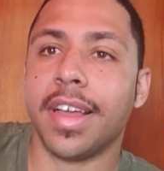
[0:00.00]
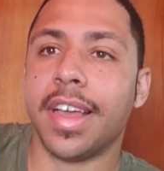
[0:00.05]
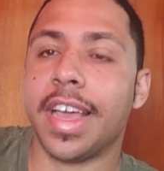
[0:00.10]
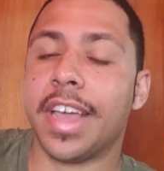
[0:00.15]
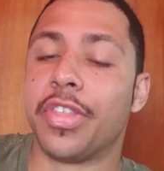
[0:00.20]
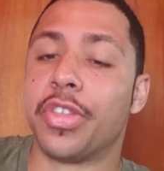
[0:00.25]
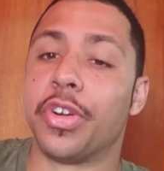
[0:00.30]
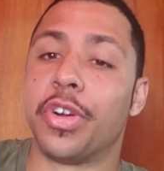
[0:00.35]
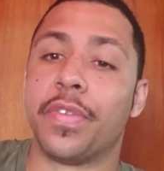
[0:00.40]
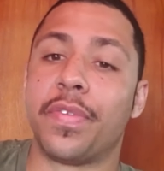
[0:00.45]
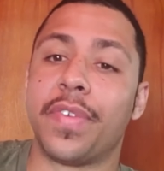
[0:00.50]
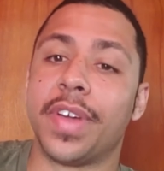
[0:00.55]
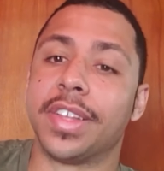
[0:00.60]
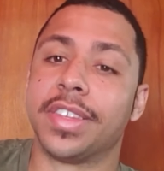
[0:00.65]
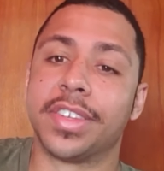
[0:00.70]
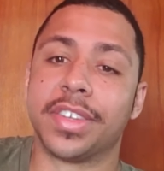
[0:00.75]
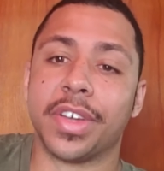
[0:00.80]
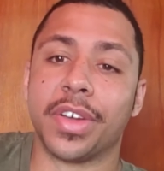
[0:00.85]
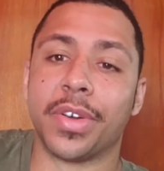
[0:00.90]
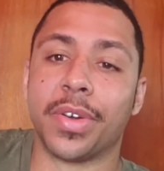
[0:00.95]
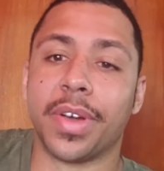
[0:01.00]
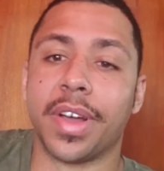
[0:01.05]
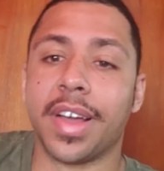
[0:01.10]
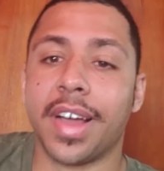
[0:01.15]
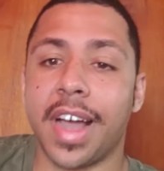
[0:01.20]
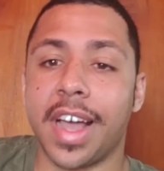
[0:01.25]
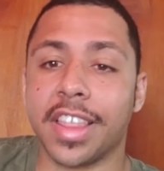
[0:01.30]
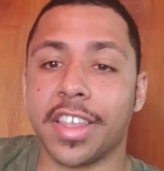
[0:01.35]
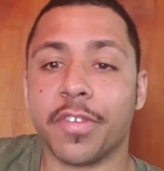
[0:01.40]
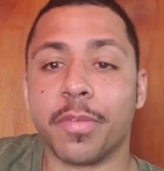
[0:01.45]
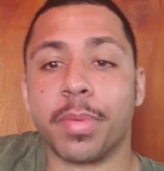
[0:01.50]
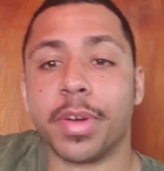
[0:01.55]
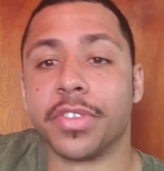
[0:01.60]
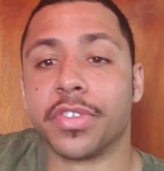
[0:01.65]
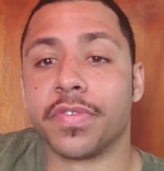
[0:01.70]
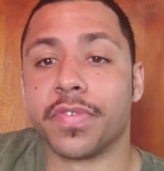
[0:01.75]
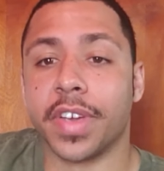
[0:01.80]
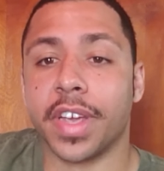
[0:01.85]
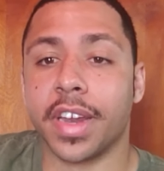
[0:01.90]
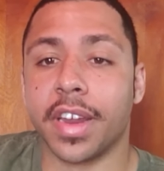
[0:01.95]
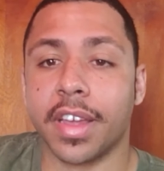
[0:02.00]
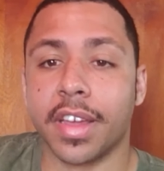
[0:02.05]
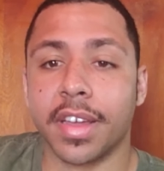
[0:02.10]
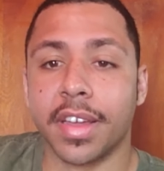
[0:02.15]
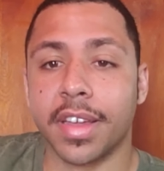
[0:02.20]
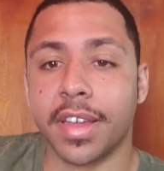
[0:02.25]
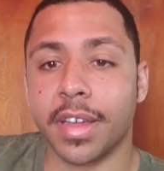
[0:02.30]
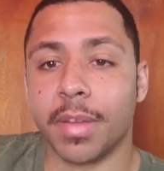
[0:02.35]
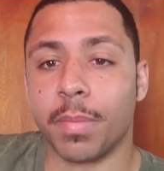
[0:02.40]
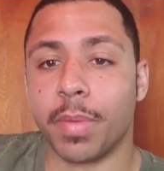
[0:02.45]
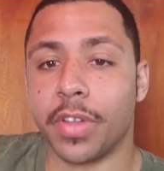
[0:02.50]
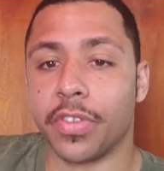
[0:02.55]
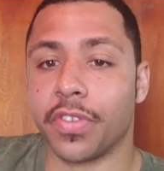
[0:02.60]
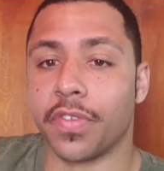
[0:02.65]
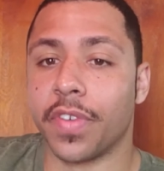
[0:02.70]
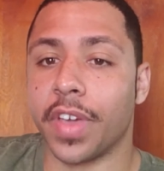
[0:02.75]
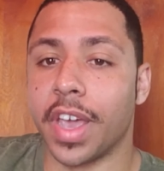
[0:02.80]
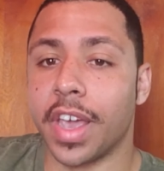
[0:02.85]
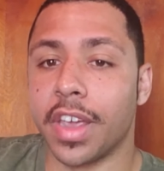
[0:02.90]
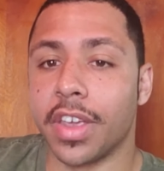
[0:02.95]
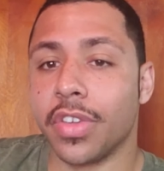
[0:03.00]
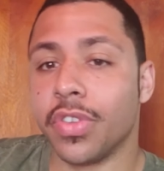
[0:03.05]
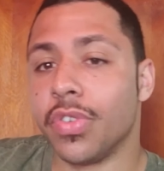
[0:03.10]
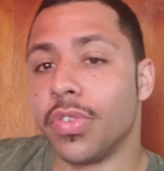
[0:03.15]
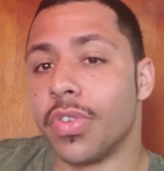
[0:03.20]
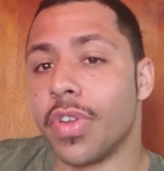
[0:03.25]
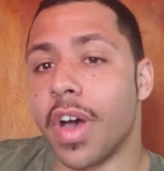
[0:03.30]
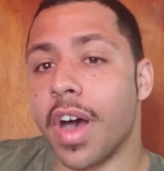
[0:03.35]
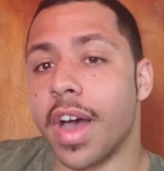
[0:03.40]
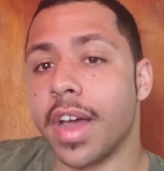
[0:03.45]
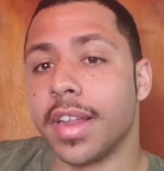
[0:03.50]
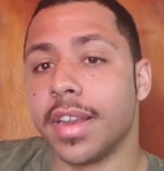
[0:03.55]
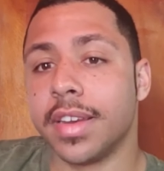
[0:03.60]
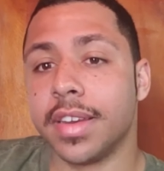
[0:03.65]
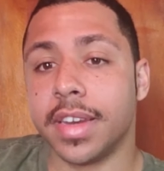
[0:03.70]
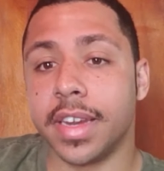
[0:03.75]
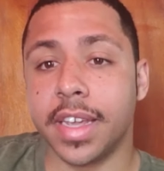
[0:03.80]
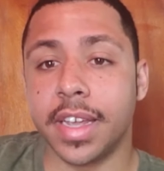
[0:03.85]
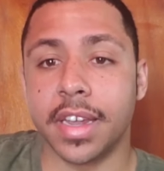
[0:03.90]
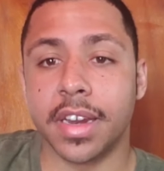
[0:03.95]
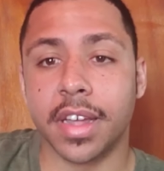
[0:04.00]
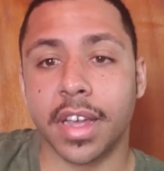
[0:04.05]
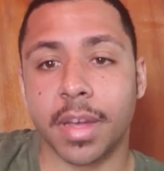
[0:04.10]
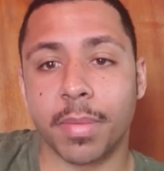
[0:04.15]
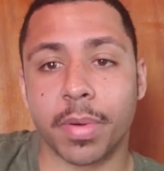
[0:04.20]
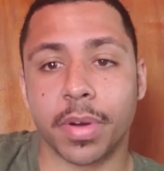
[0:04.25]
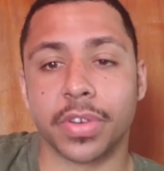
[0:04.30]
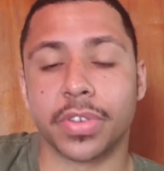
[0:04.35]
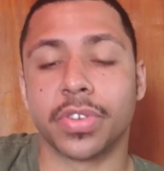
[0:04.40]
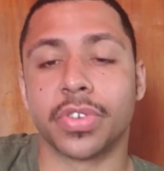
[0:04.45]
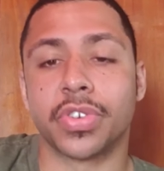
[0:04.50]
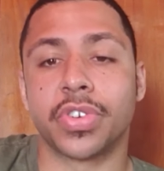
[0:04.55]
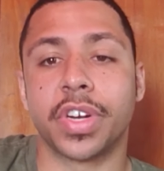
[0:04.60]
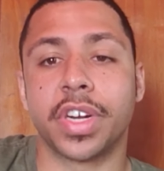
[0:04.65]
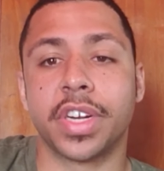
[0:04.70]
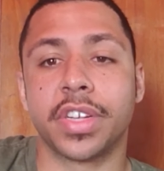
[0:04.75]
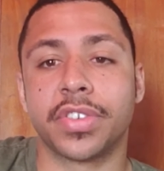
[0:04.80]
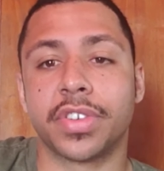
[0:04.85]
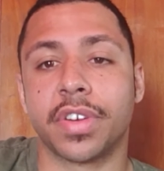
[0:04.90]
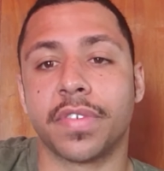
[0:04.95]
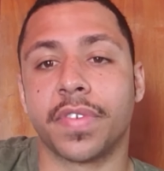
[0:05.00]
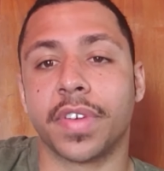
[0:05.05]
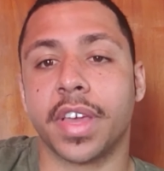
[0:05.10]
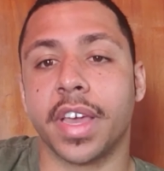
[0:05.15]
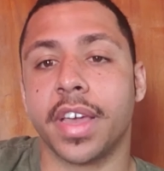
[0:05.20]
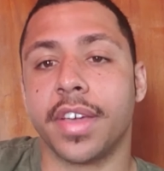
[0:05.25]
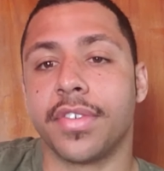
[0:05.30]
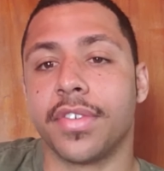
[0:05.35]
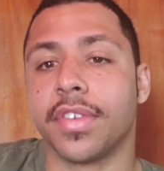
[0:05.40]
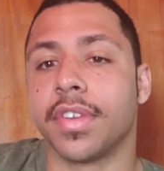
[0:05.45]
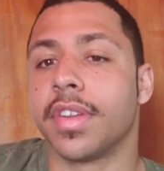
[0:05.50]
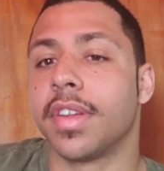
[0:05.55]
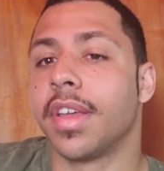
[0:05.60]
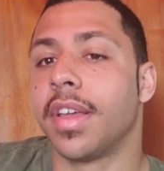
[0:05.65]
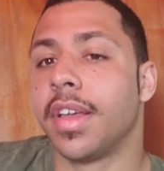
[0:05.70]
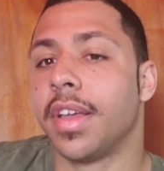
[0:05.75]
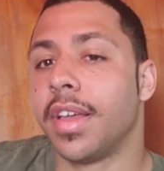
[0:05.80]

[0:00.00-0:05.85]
In their defense, though, I live in Pennsylvania. In Pennsylvania, you do not need a personal training certification.